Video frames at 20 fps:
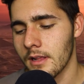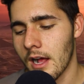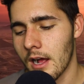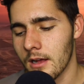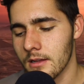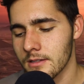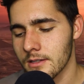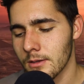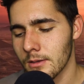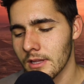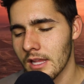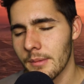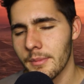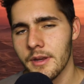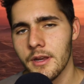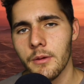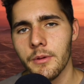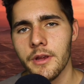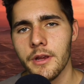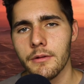also, let me
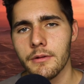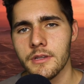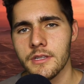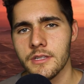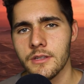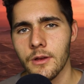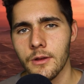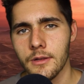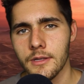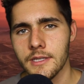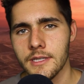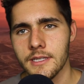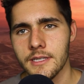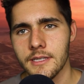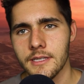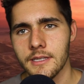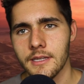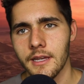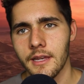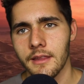know your
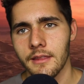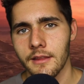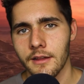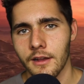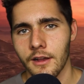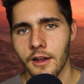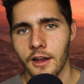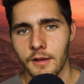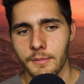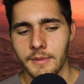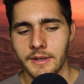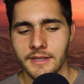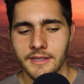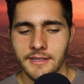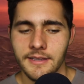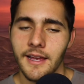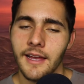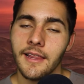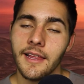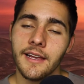results in the
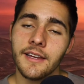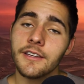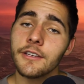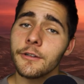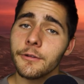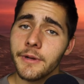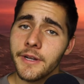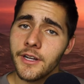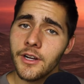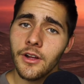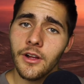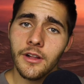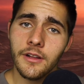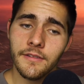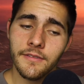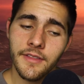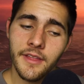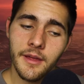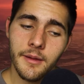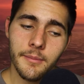comments. I like to read all
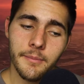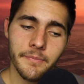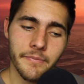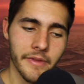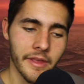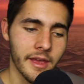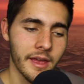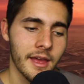of them,